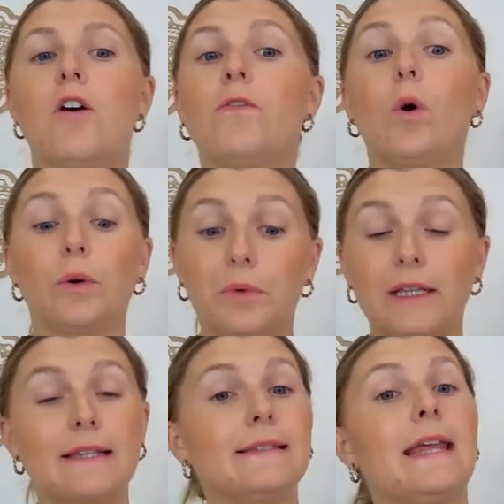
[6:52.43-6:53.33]
for
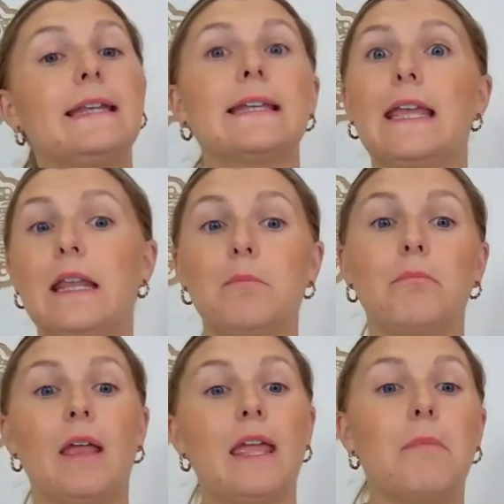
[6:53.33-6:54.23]
real estate in
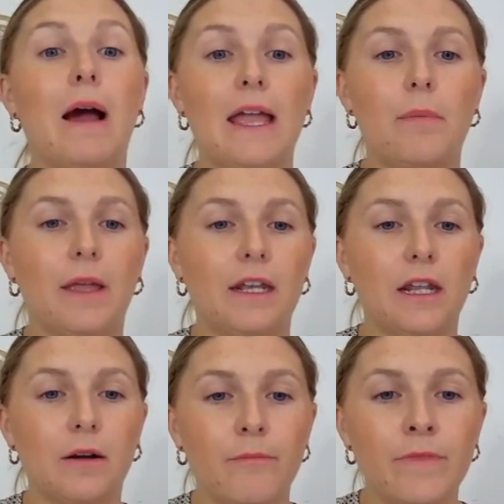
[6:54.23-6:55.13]
my opinion.